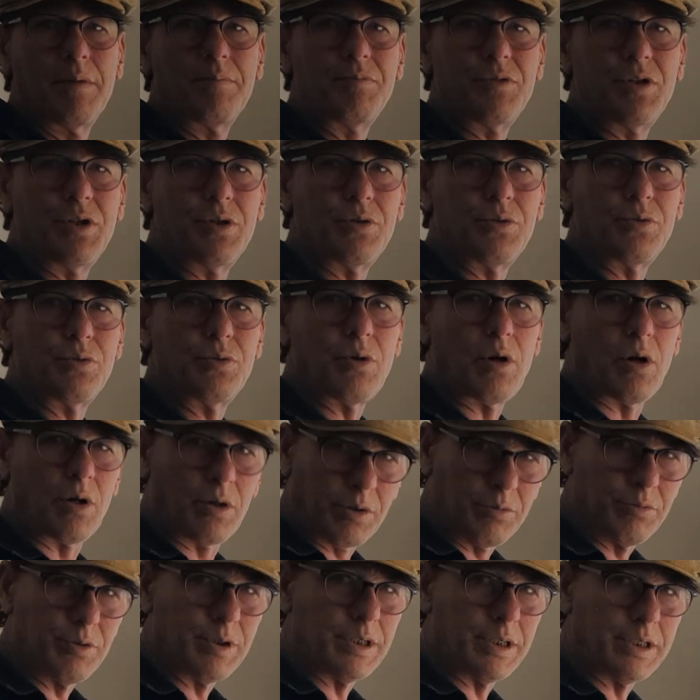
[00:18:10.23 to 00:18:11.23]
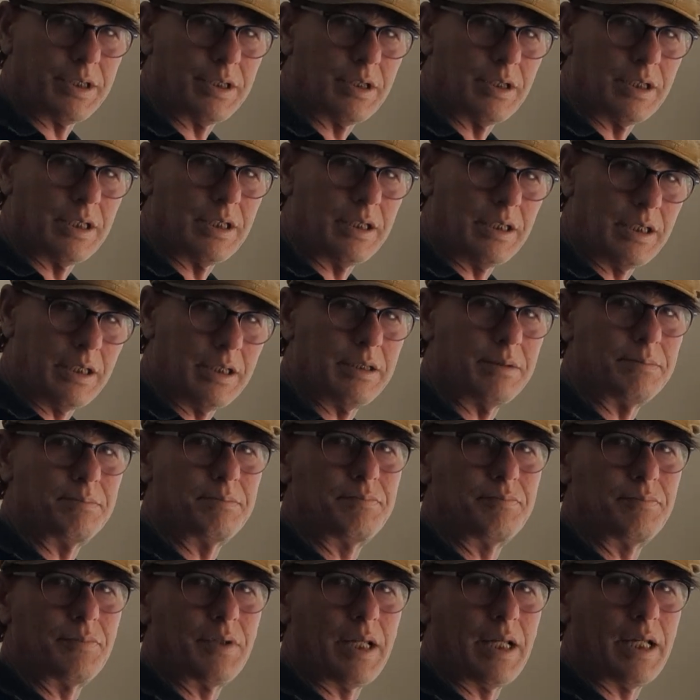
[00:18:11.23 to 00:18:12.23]
you are really going to need
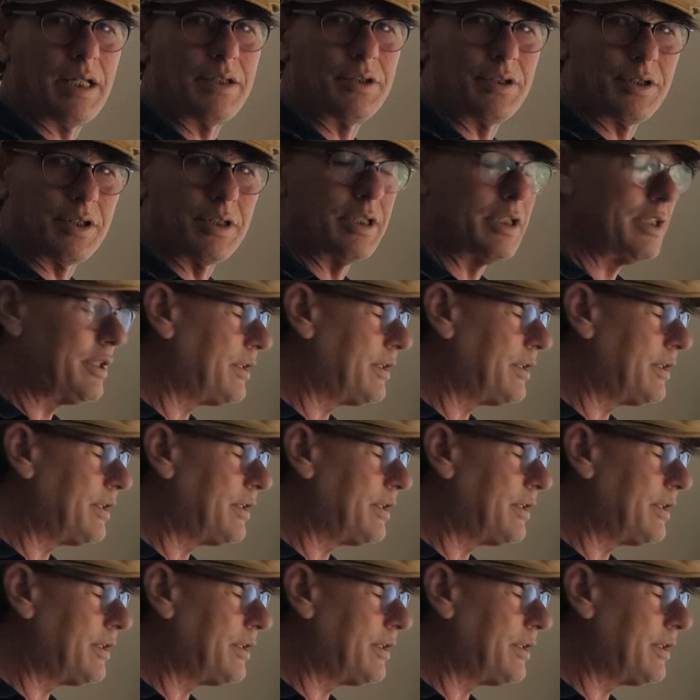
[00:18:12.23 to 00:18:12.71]
them and you're going to